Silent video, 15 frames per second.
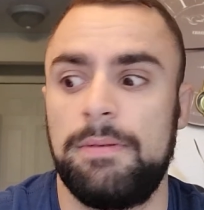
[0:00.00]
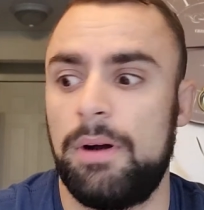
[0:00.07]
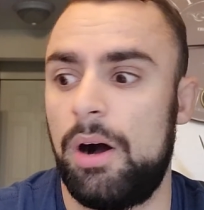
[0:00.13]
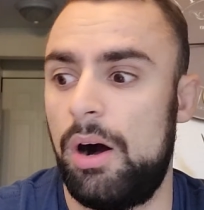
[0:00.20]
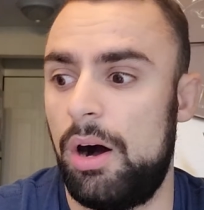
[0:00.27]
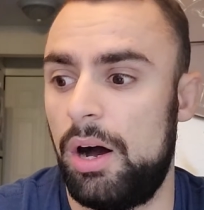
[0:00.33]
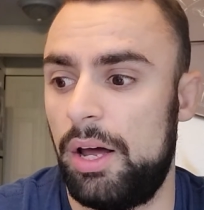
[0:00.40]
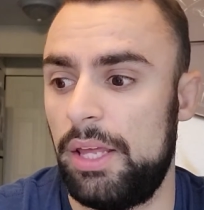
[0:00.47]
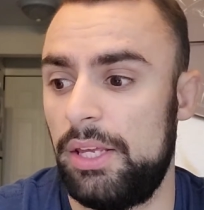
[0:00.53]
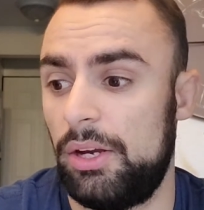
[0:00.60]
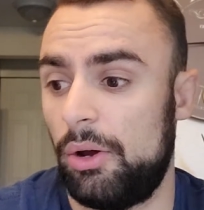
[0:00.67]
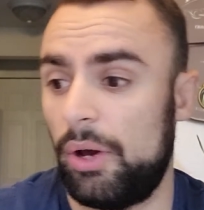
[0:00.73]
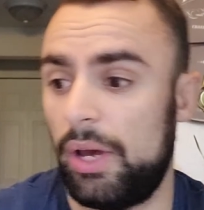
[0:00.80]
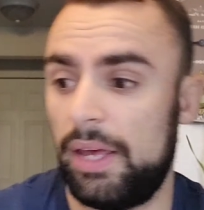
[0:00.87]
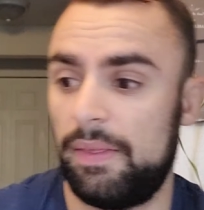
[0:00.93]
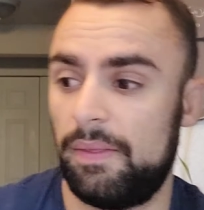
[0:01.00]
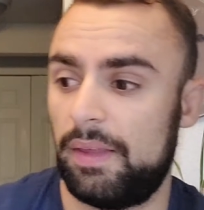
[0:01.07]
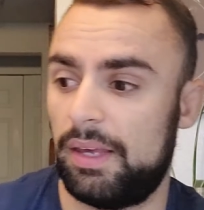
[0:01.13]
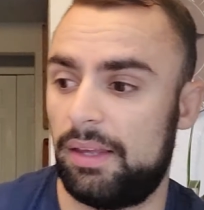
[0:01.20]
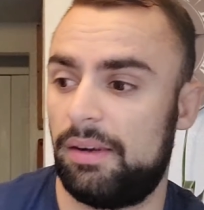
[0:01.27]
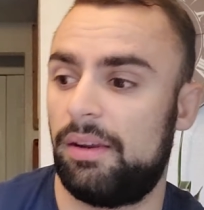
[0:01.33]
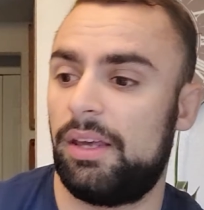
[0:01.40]
on,
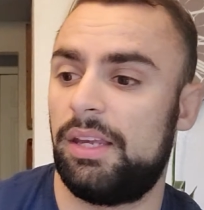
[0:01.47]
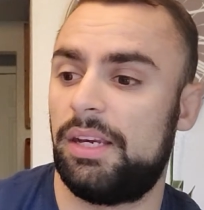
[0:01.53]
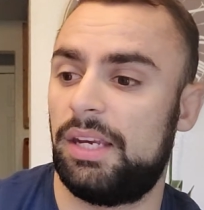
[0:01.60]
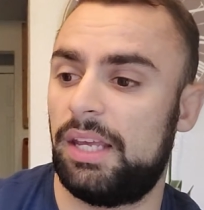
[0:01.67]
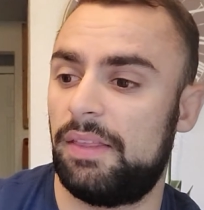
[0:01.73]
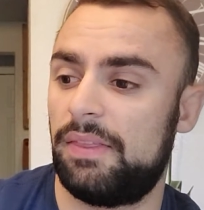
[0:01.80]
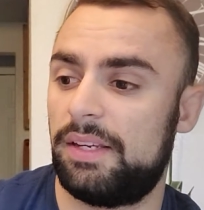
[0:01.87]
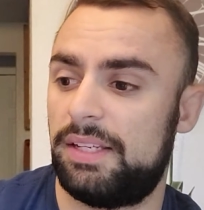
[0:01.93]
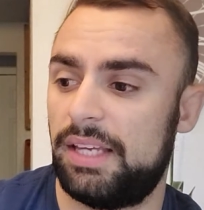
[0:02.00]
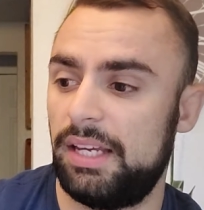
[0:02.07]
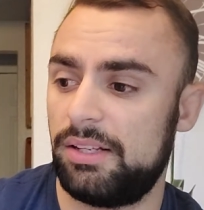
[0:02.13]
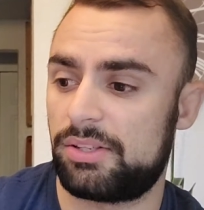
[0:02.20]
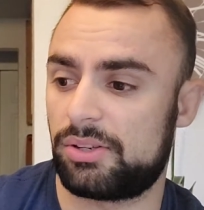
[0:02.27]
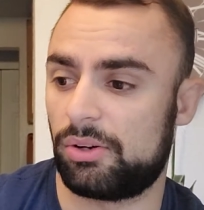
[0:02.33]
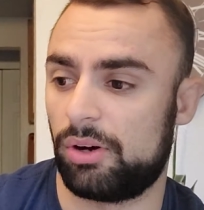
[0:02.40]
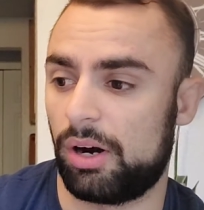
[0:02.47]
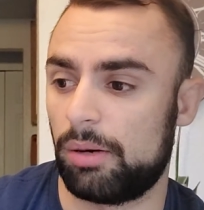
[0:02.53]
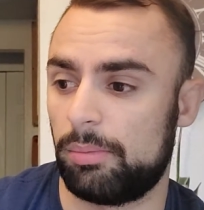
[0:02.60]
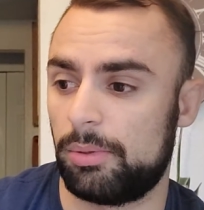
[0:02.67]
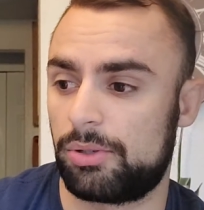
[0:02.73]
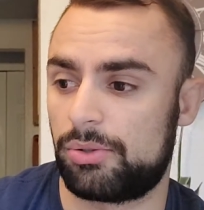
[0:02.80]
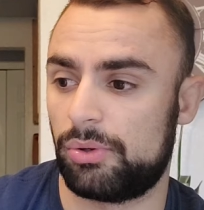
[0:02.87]
and the dates are
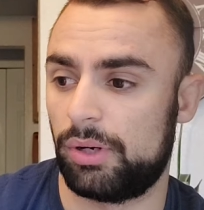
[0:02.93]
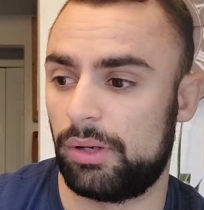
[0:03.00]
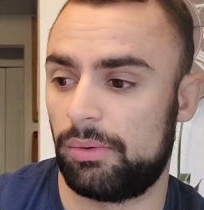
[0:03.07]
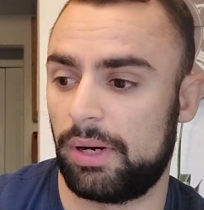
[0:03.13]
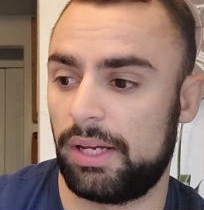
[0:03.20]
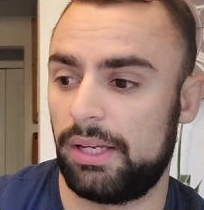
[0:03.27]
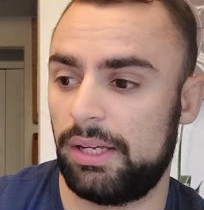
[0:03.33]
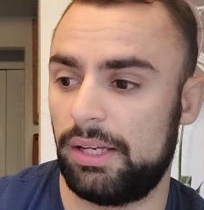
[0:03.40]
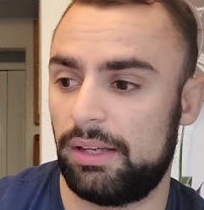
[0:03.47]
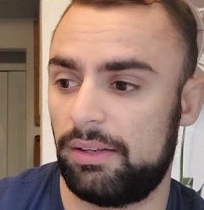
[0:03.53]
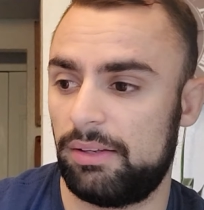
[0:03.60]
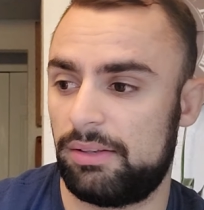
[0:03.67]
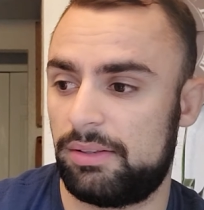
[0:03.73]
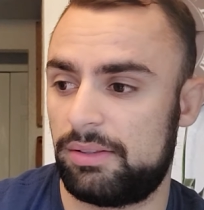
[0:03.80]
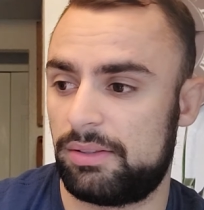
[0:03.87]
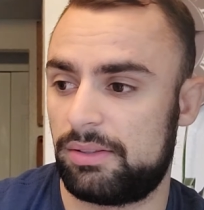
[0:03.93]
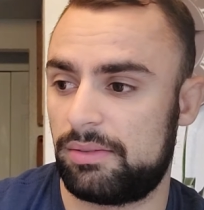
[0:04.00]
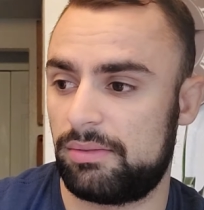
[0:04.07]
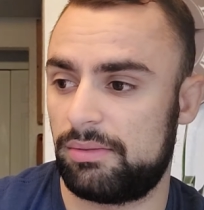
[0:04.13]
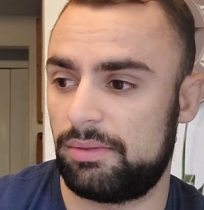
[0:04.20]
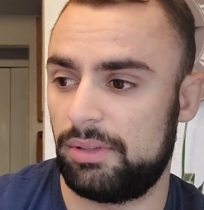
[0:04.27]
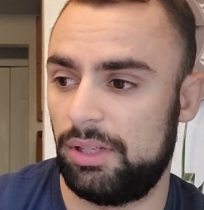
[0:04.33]
arbitrary, right? It's,
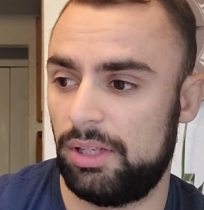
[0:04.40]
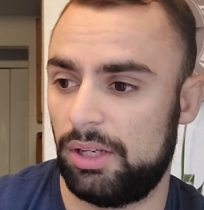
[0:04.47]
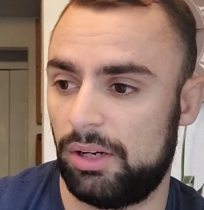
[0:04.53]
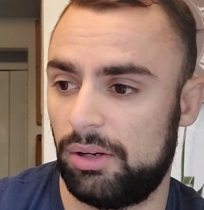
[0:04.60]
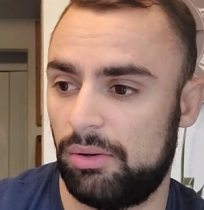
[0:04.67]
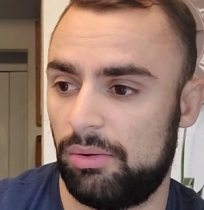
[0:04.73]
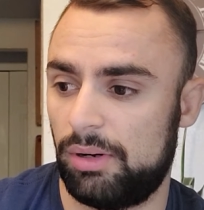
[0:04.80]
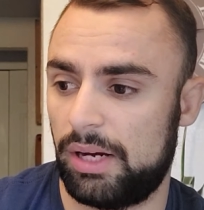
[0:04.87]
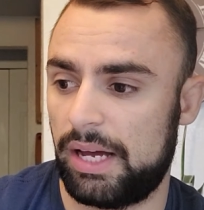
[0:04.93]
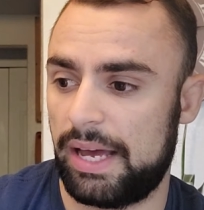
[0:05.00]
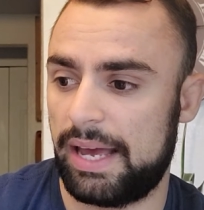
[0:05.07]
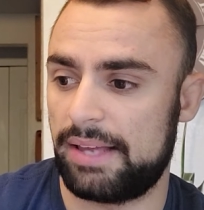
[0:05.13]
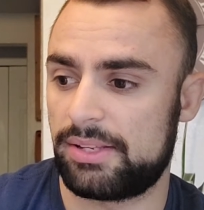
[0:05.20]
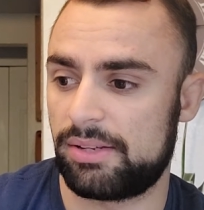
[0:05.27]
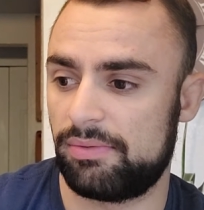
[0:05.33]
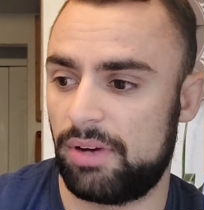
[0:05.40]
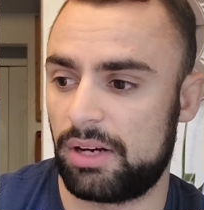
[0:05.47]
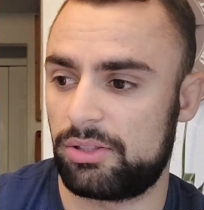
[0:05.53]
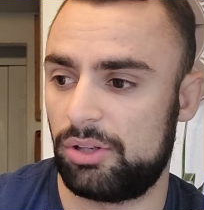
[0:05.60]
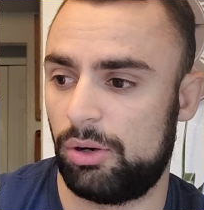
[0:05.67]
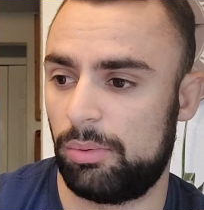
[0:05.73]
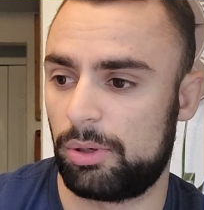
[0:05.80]
as of
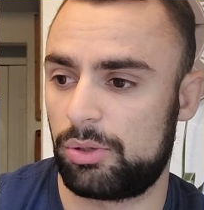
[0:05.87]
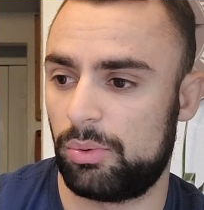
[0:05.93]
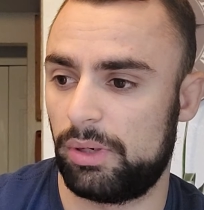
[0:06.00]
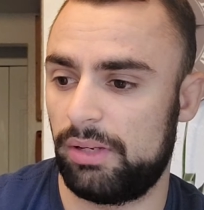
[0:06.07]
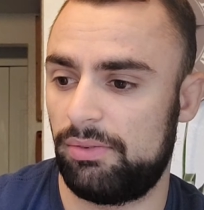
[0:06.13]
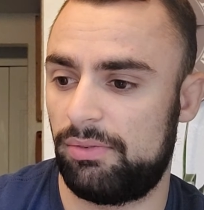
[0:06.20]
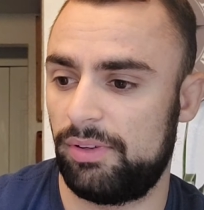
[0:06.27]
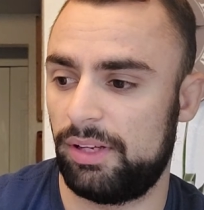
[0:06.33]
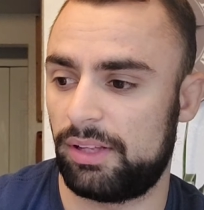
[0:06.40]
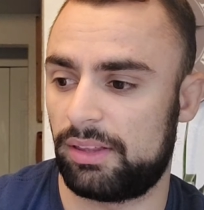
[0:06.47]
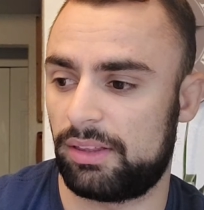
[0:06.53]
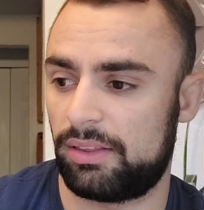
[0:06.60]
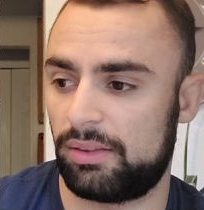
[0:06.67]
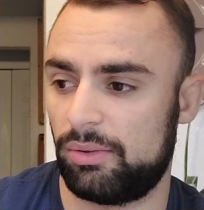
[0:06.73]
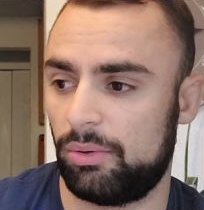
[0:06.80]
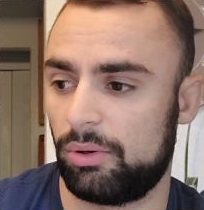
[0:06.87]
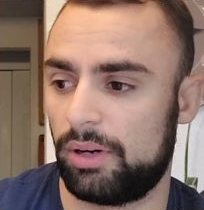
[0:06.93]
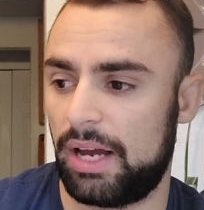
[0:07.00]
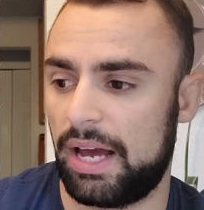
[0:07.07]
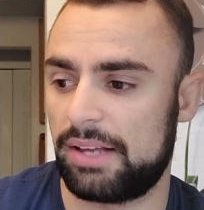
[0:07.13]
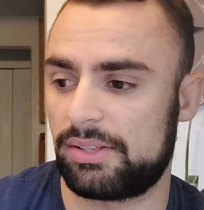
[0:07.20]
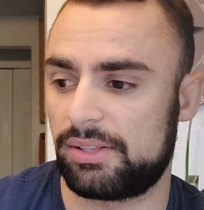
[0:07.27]
October 25th or
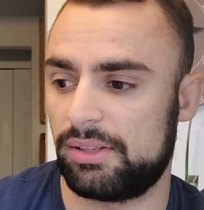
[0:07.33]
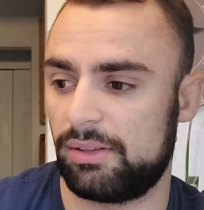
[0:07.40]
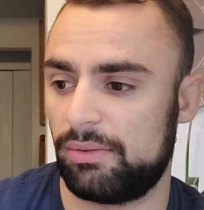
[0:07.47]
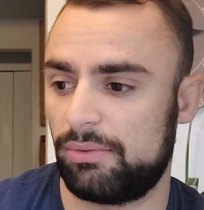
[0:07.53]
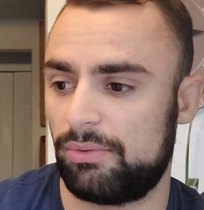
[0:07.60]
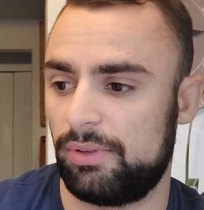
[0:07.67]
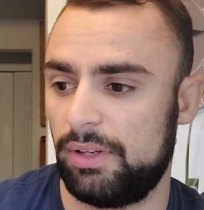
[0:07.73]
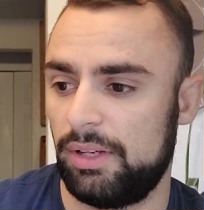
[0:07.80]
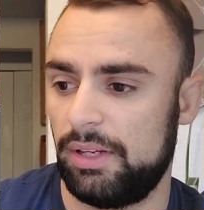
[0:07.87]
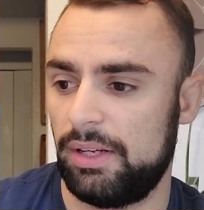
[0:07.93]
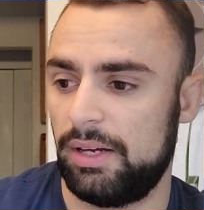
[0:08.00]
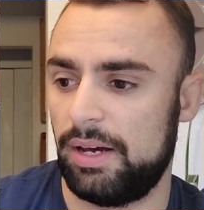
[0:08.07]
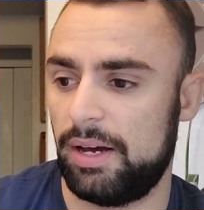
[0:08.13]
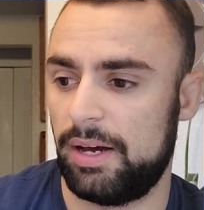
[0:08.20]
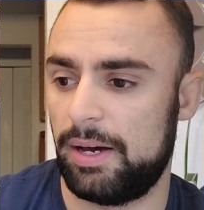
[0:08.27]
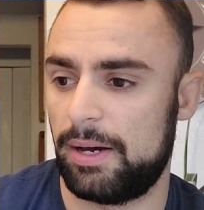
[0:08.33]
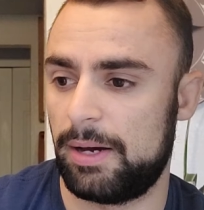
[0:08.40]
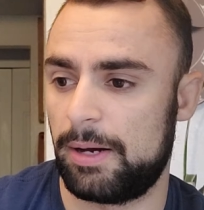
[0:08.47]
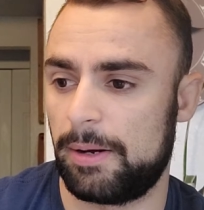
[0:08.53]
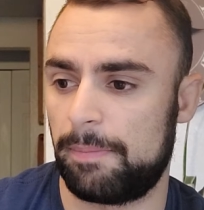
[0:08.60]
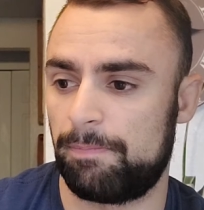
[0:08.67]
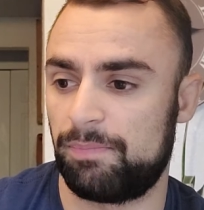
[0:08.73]
as of
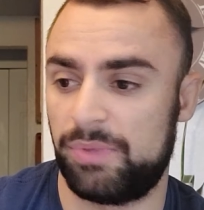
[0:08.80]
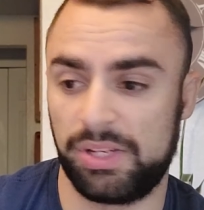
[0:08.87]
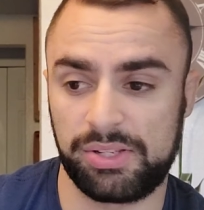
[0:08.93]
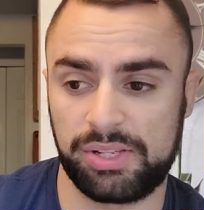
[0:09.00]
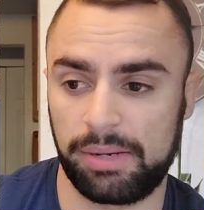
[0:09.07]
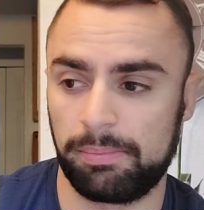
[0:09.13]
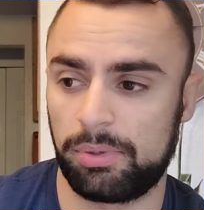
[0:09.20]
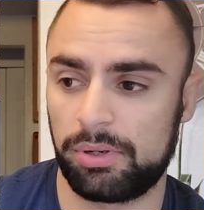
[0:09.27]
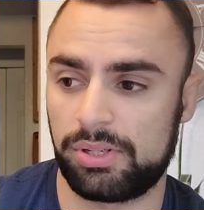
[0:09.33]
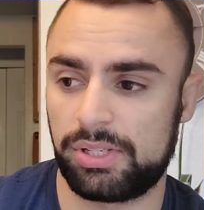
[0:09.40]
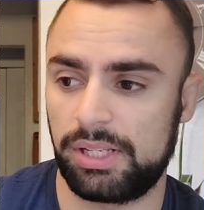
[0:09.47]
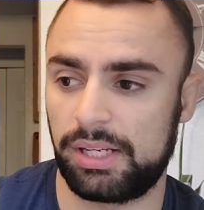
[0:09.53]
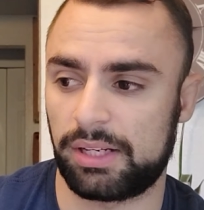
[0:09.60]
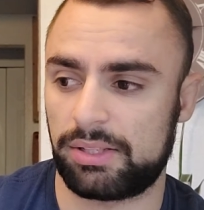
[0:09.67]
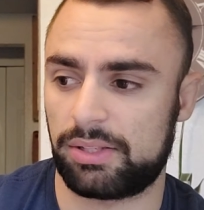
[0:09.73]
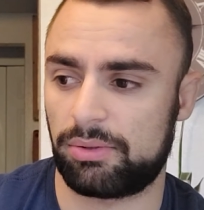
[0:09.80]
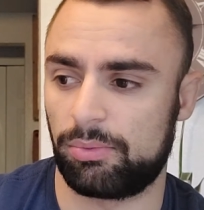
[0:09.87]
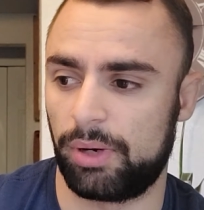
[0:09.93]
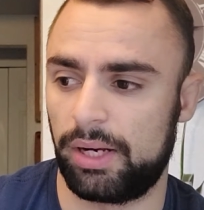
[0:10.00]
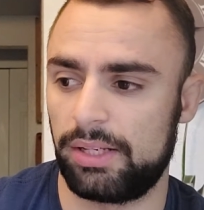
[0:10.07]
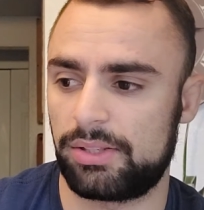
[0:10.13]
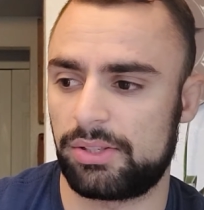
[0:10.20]
December 6th,
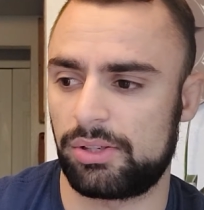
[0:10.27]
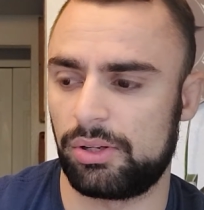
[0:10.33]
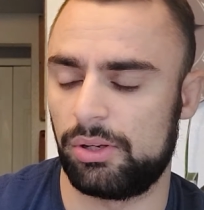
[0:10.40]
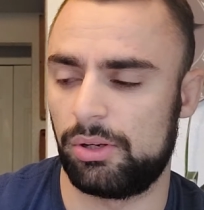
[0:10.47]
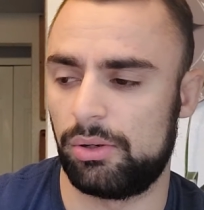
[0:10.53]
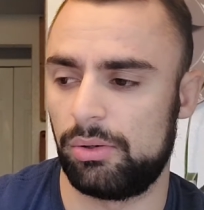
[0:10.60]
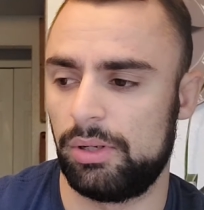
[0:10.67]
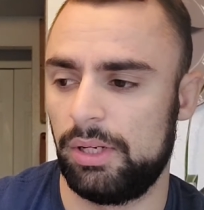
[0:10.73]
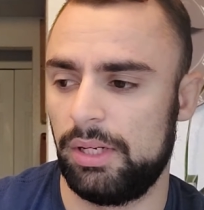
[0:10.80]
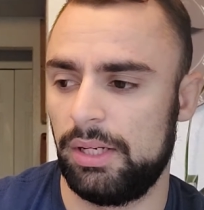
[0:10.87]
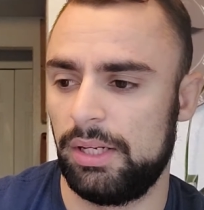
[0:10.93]
right? So